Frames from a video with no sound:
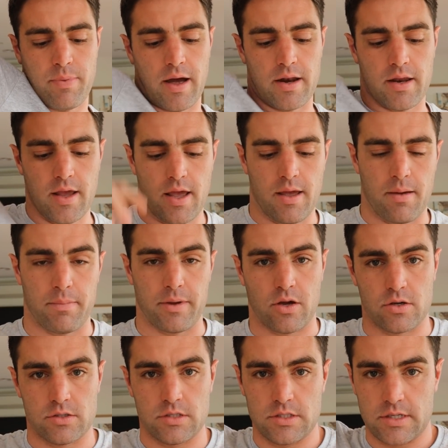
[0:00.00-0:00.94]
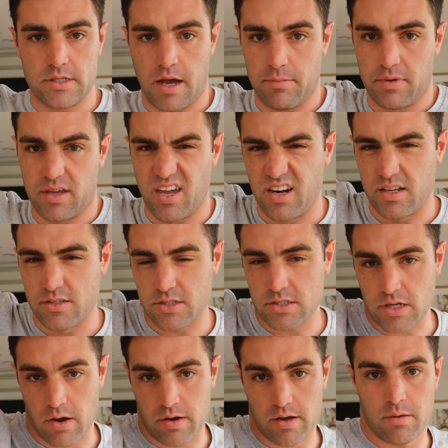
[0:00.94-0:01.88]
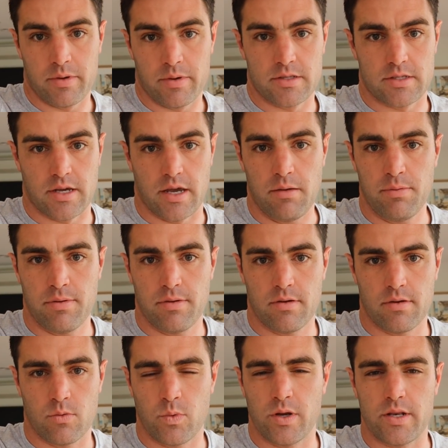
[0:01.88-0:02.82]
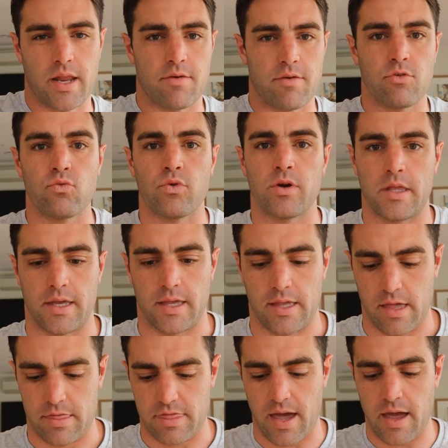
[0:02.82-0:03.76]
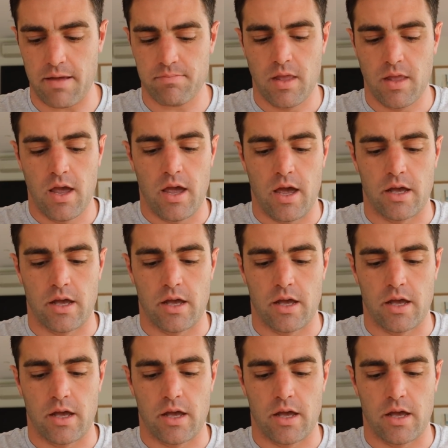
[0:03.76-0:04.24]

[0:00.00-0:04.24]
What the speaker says: But because he's coming in and just going a bit deep, we never really get that.